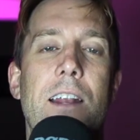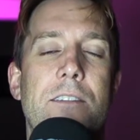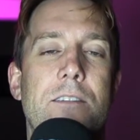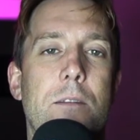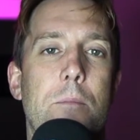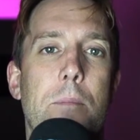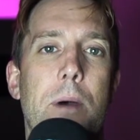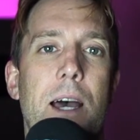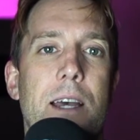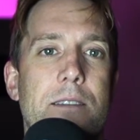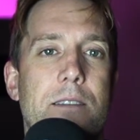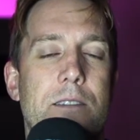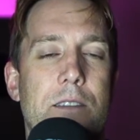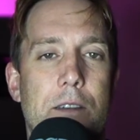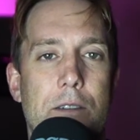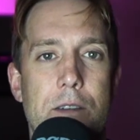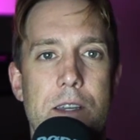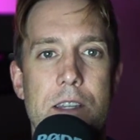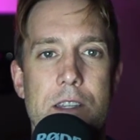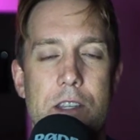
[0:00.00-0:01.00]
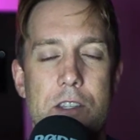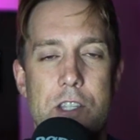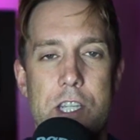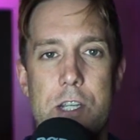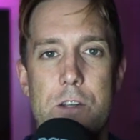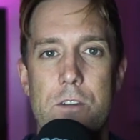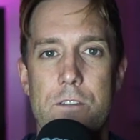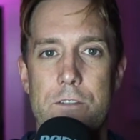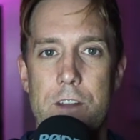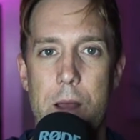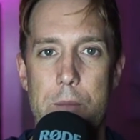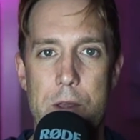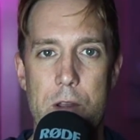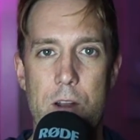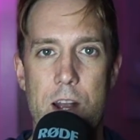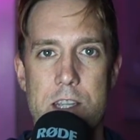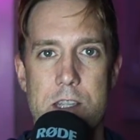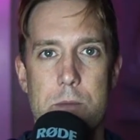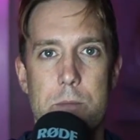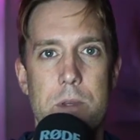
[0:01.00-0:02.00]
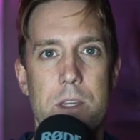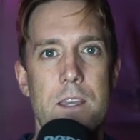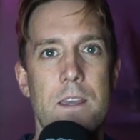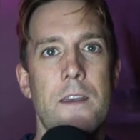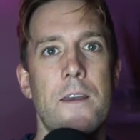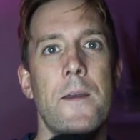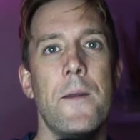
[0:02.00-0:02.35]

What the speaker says: It's the best. It's a secret family recipe.